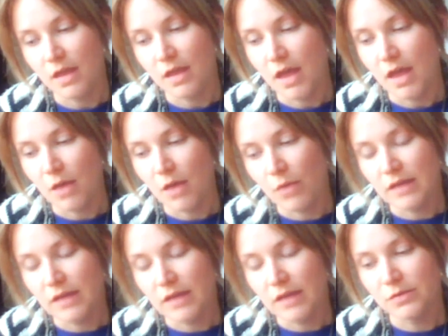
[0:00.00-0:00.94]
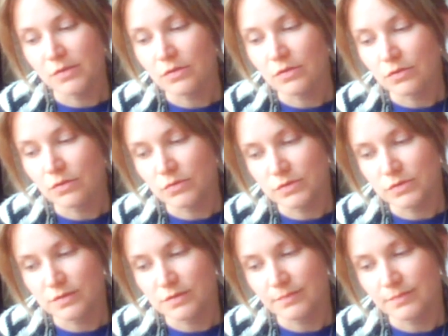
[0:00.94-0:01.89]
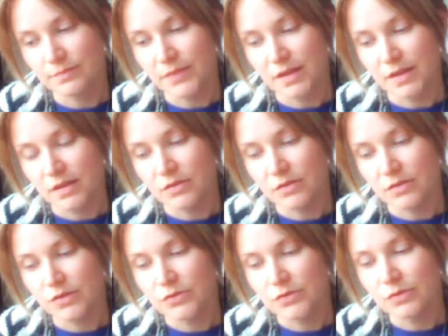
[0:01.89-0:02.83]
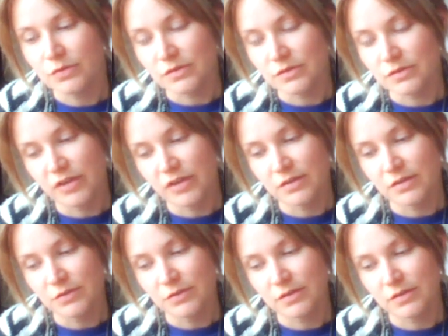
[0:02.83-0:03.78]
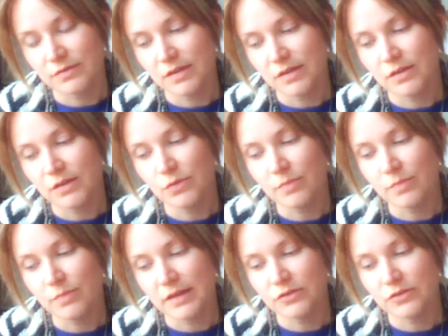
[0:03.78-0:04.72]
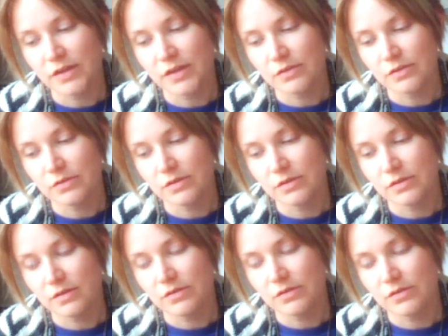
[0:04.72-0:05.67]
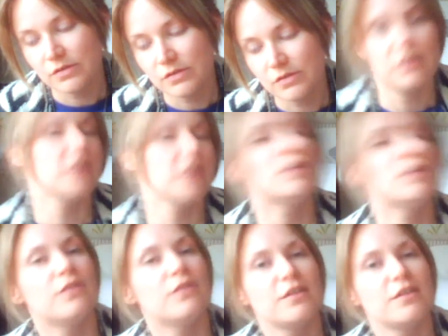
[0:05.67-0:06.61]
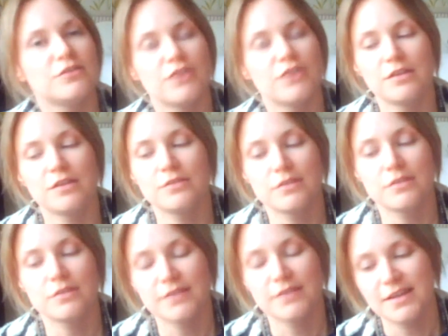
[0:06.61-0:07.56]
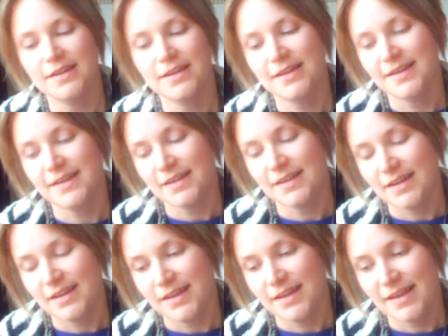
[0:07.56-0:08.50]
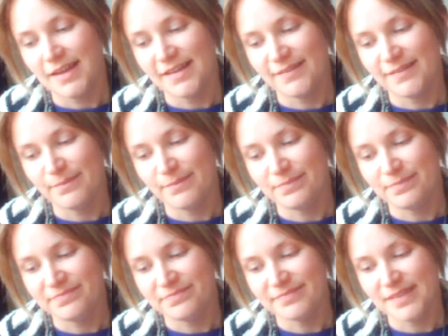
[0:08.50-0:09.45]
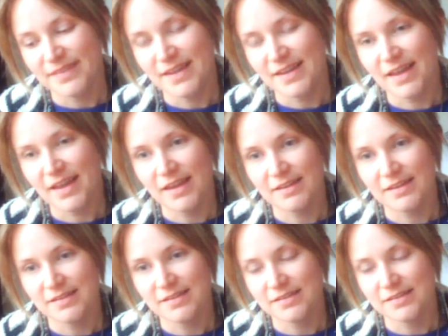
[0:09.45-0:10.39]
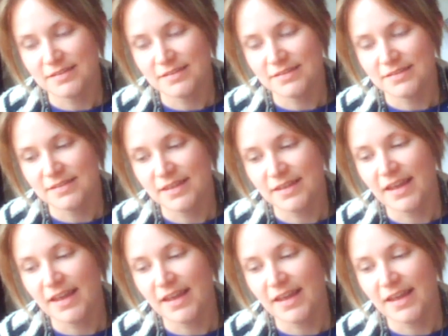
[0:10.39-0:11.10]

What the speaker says: A wise mother knows there is no good child and no bad child, there is only this child. Um, and that